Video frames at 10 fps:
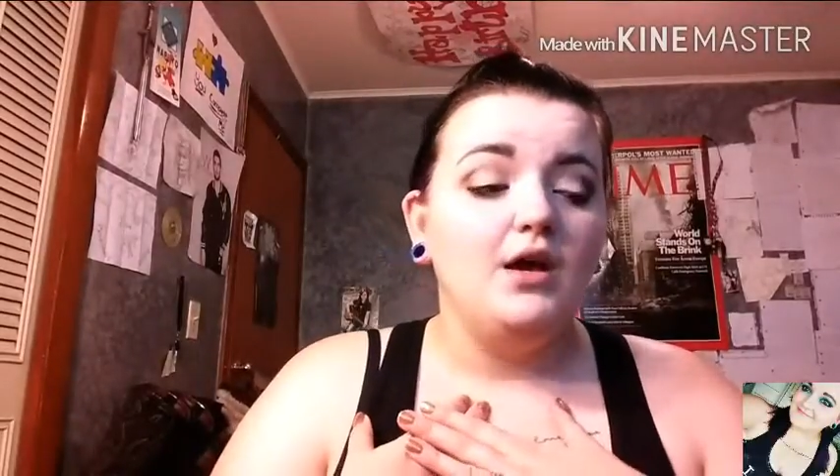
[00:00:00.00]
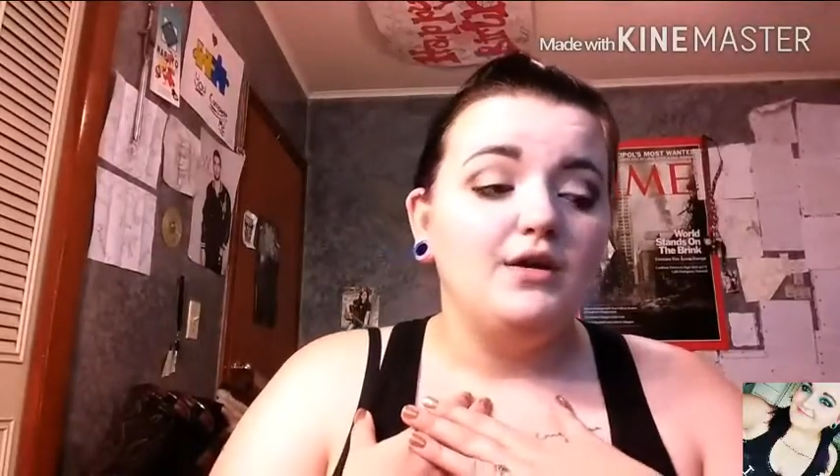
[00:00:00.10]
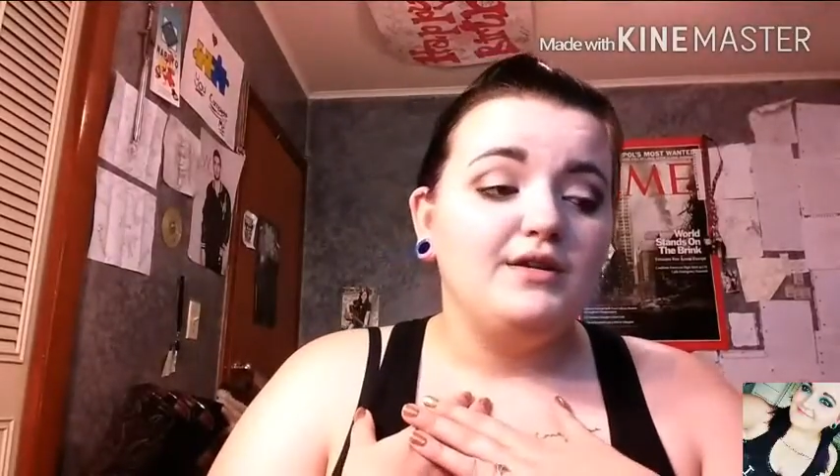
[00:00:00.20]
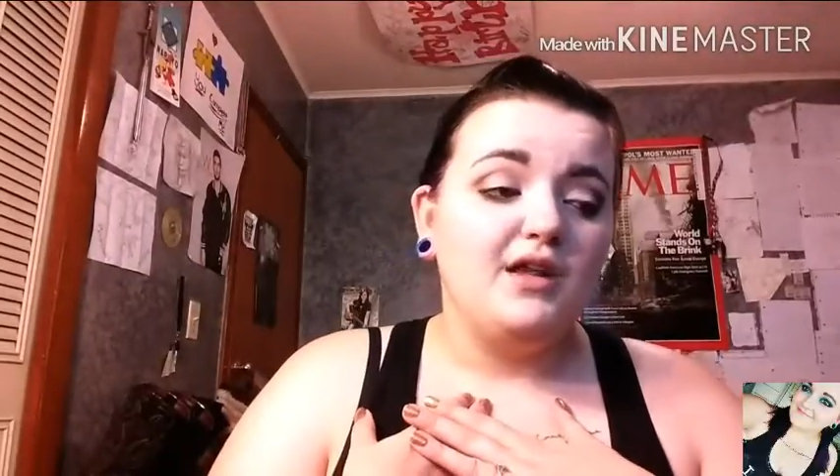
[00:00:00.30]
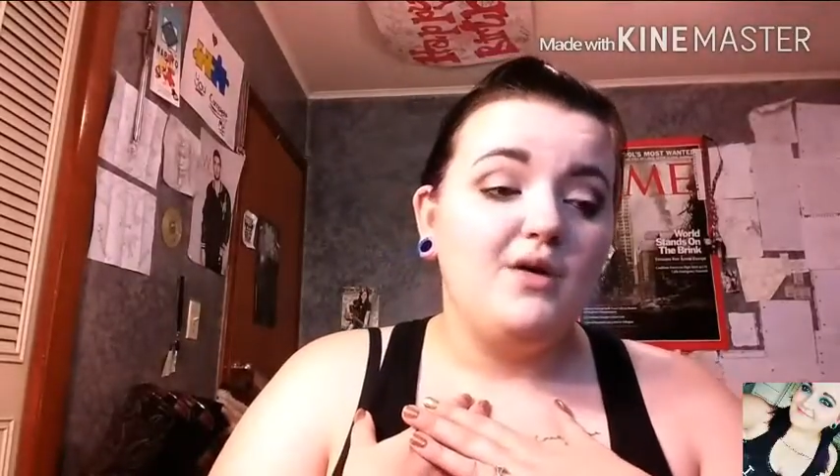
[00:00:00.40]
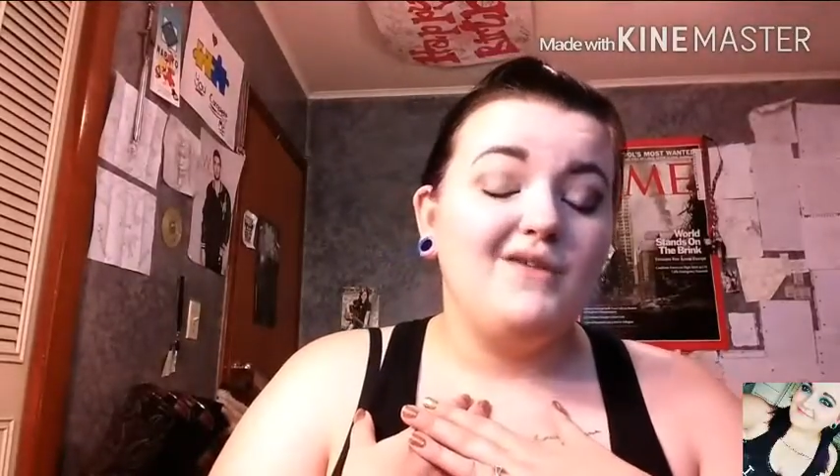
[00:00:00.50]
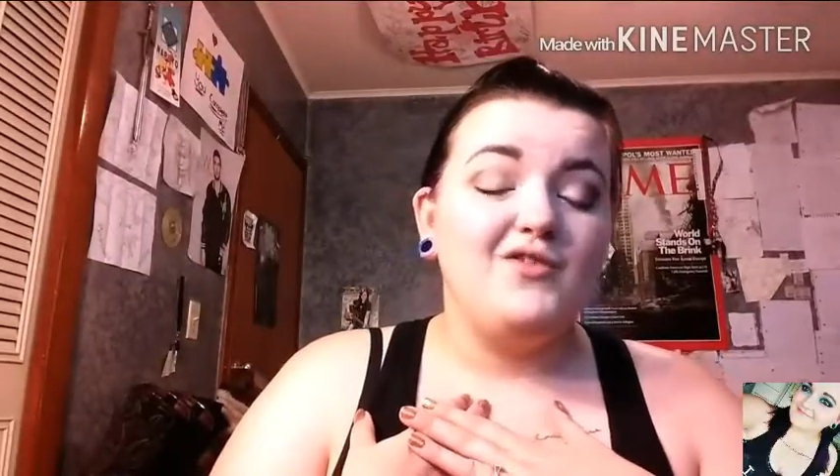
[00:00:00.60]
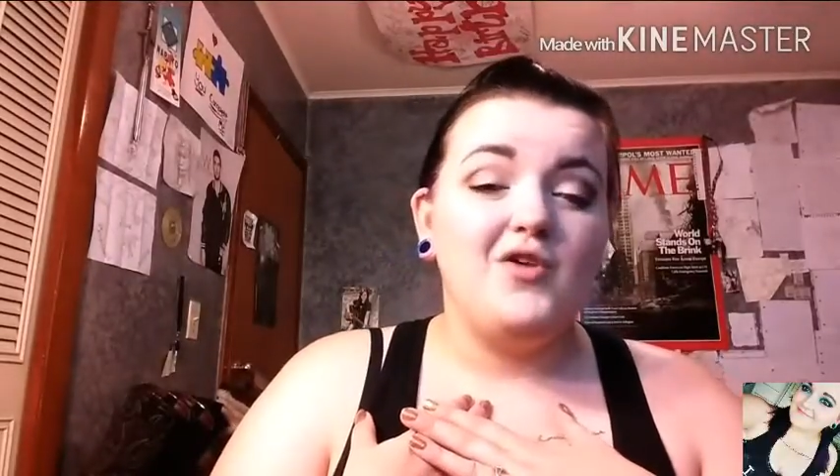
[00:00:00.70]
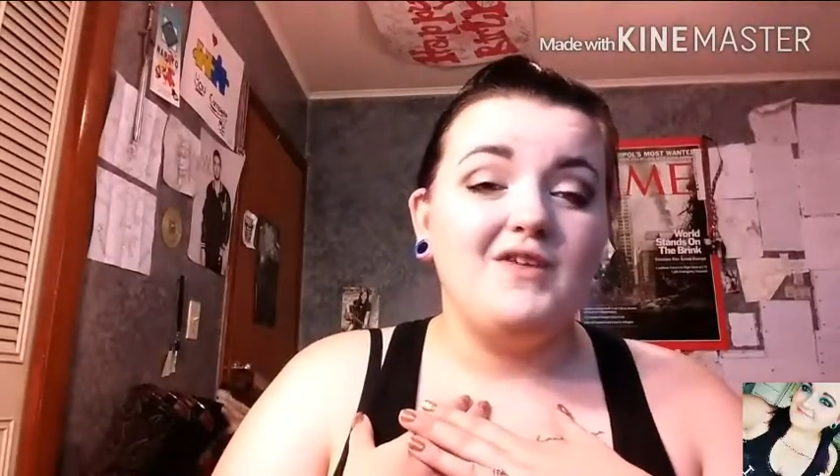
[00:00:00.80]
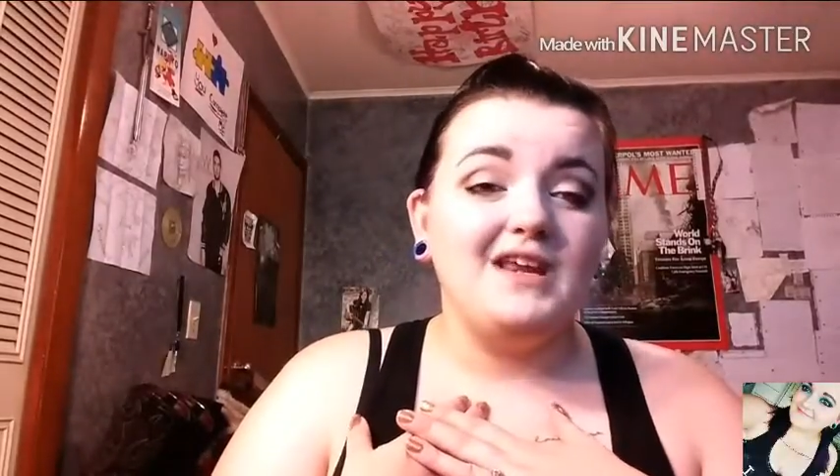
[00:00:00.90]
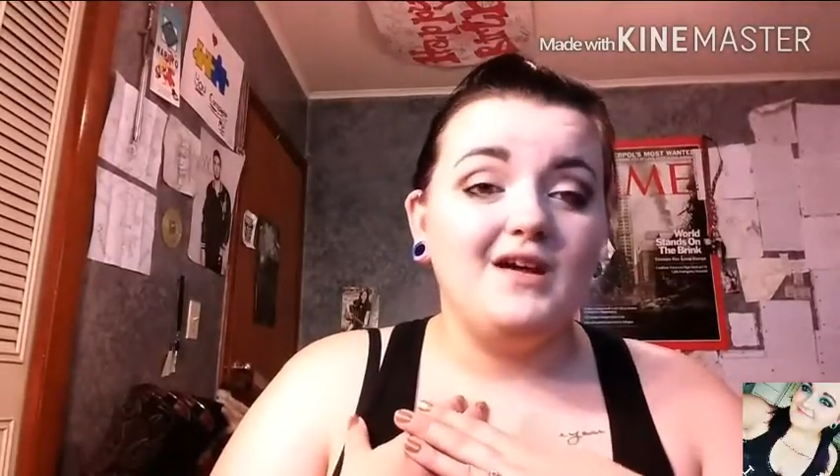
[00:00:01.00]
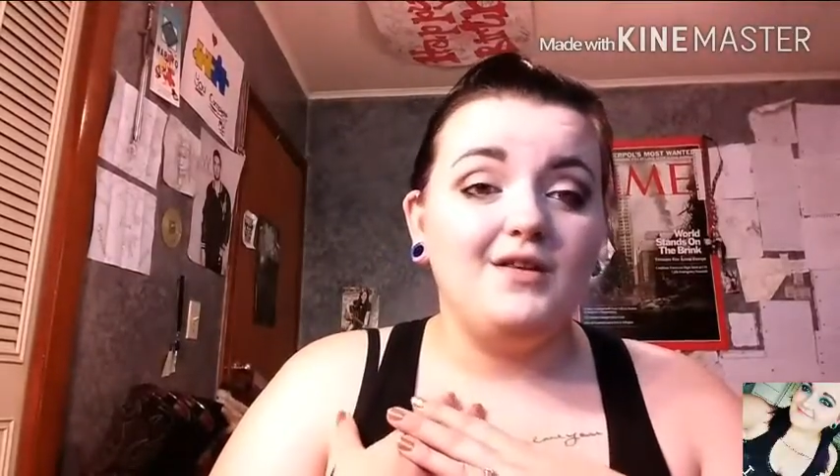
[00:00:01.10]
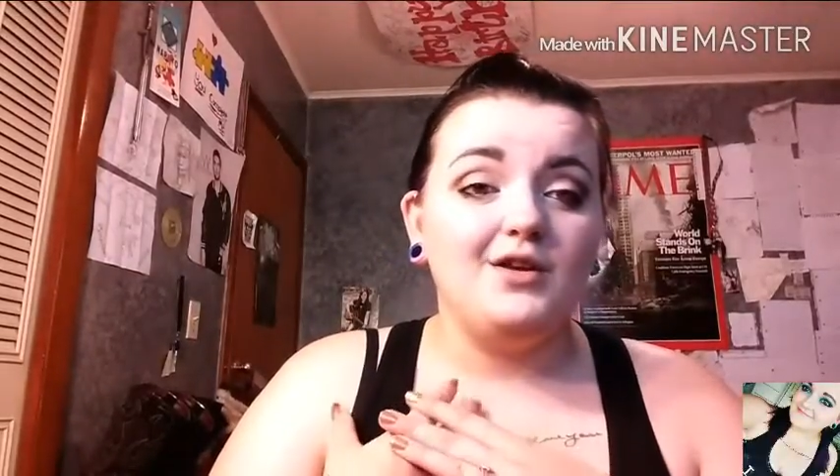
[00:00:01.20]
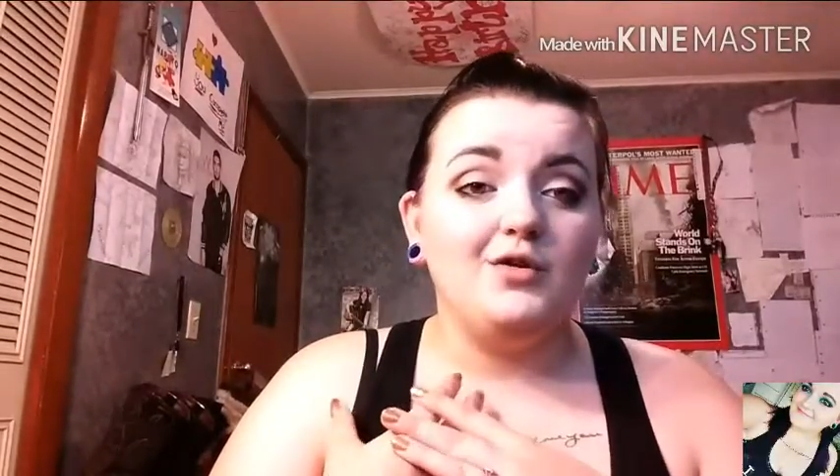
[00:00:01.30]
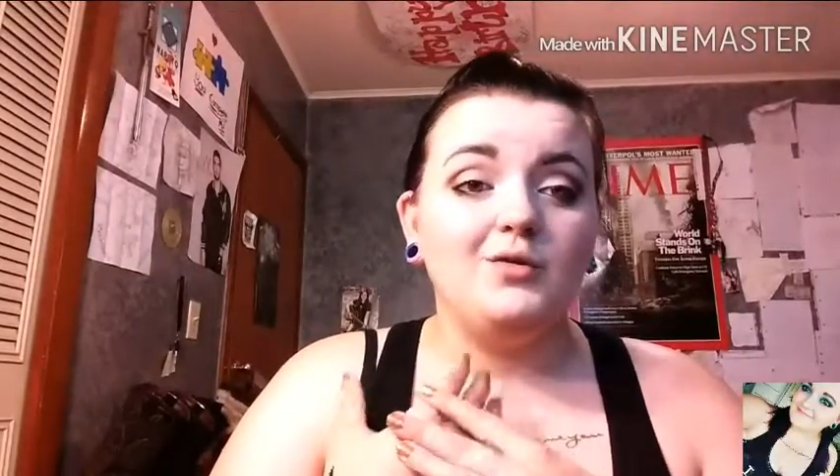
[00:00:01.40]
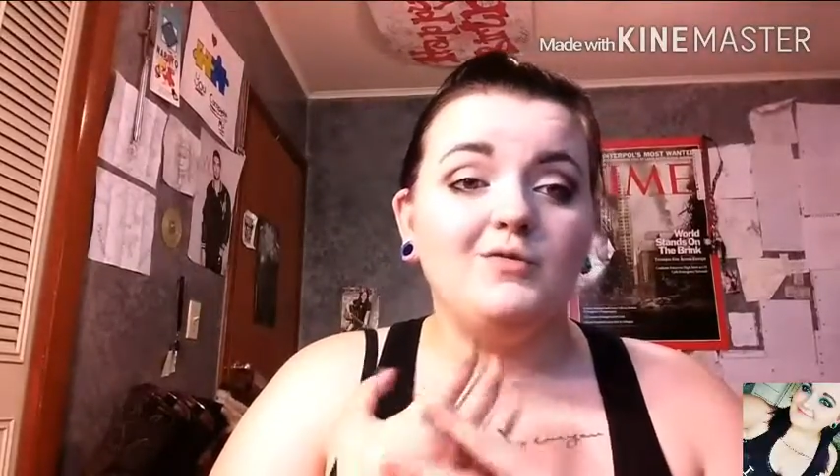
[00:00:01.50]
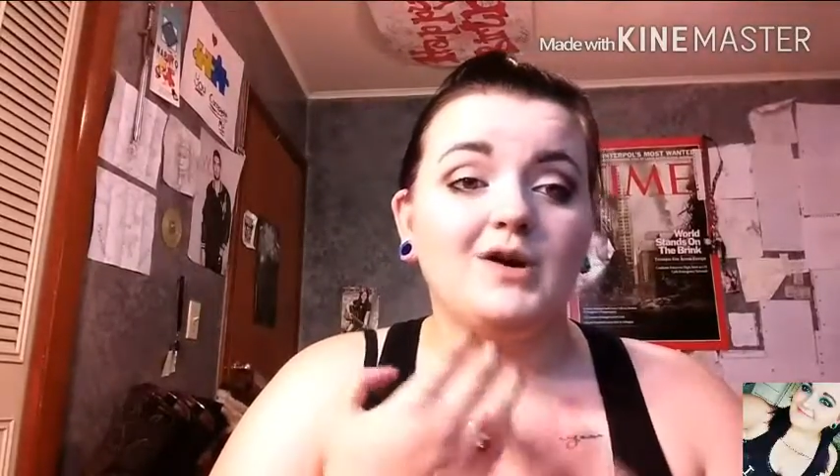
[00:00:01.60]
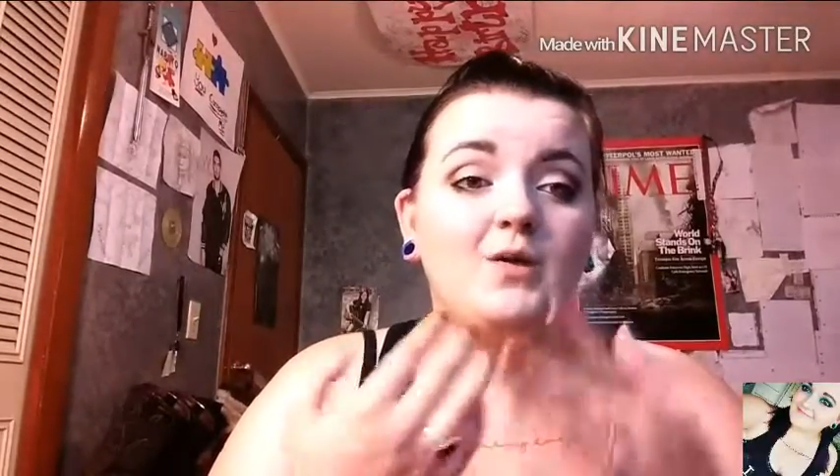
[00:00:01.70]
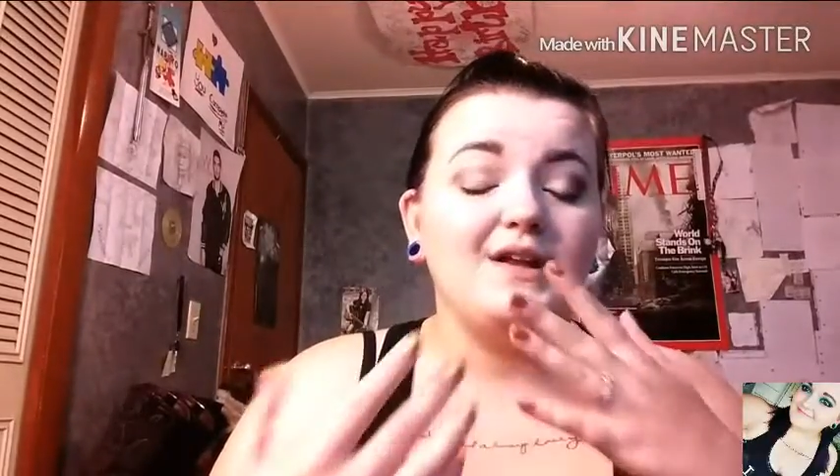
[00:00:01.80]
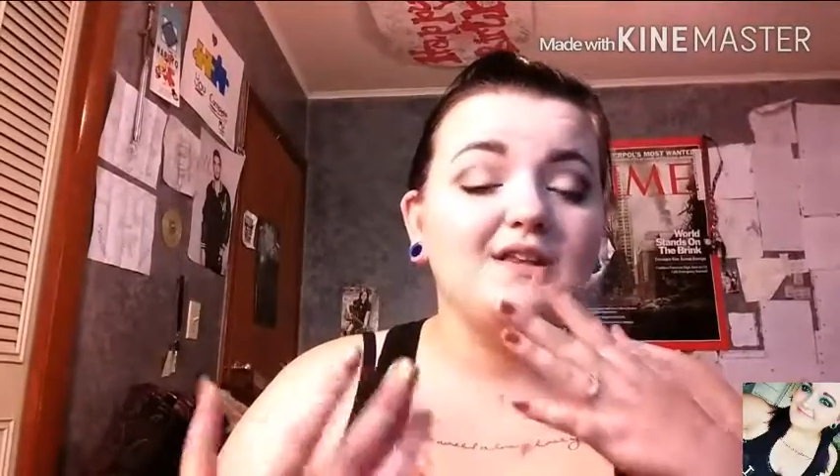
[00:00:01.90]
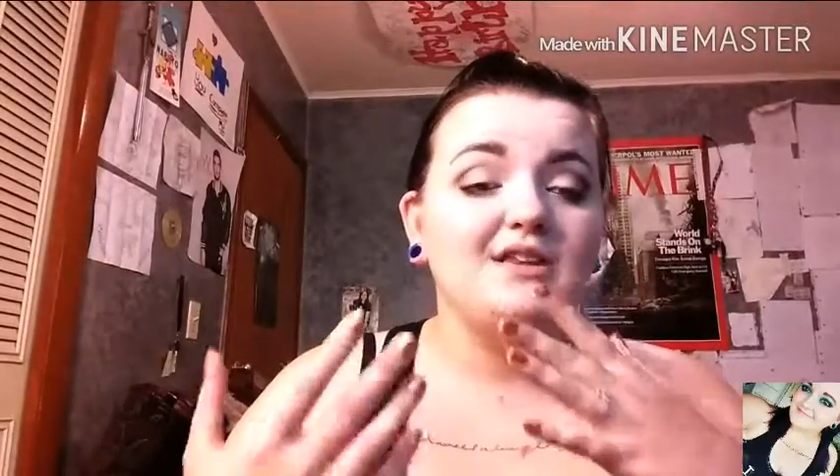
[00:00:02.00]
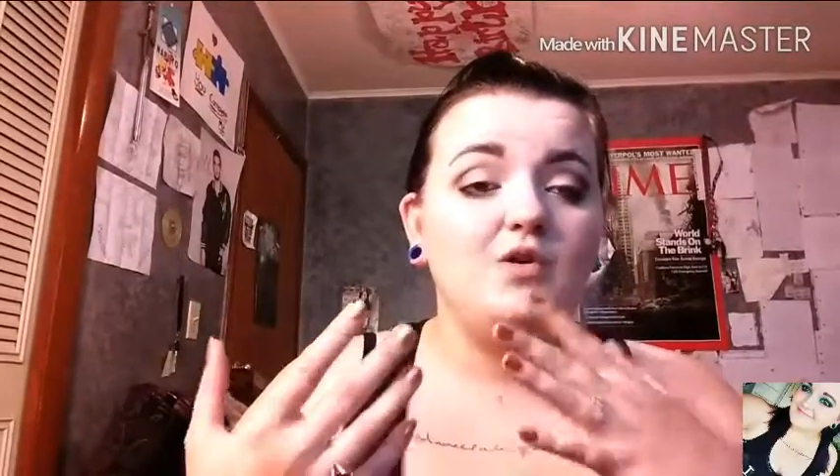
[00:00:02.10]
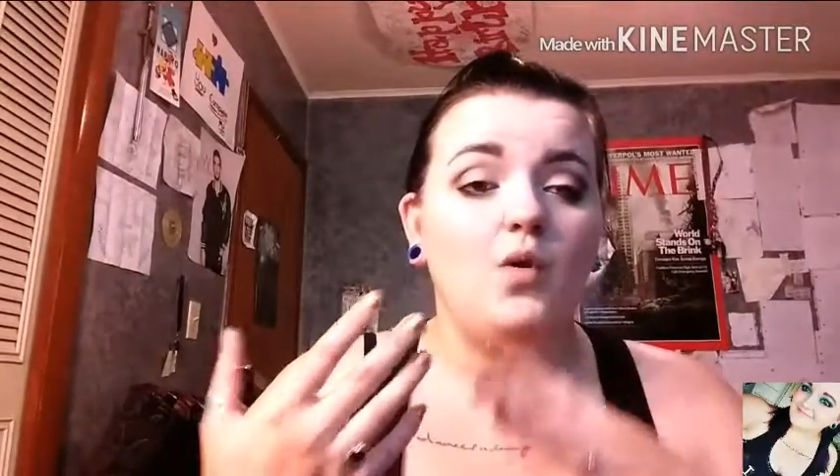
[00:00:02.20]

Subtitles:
So if you have any other requests you